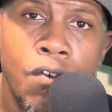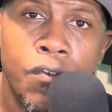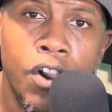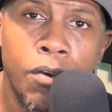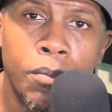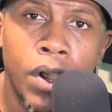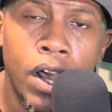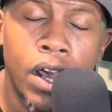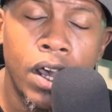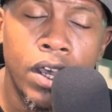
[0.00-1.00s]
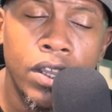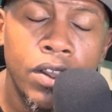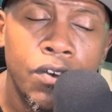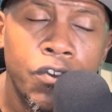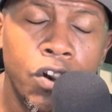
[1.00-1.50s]
from
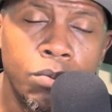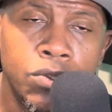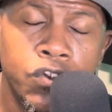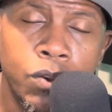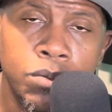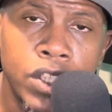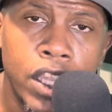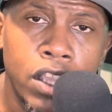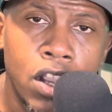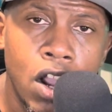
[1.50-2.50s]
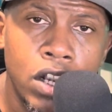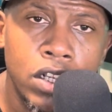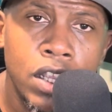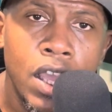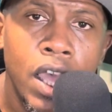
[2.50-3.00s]
Jalen Carter,